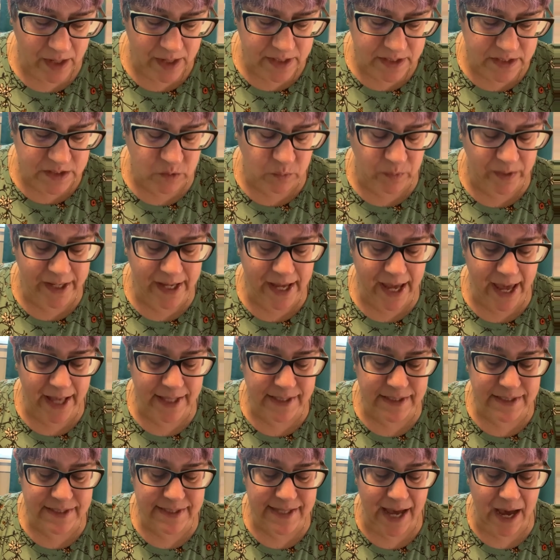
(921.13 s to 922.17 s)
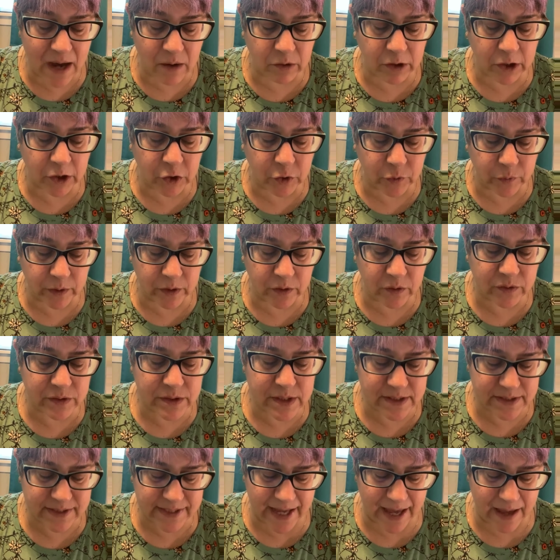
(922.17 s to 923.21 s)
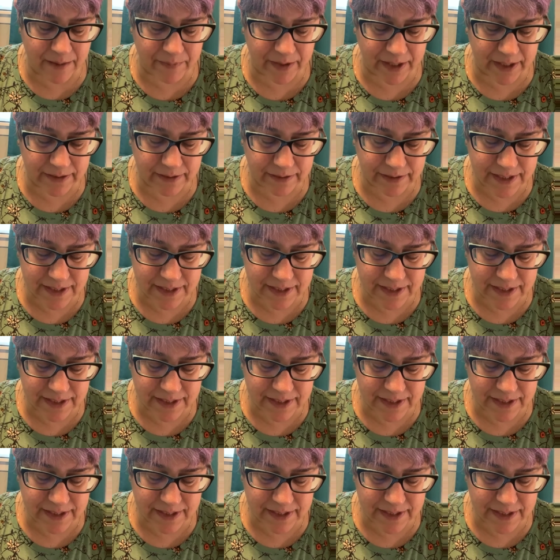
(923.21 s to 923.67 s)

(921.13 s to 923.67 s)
Sweet and sour grilled salmon.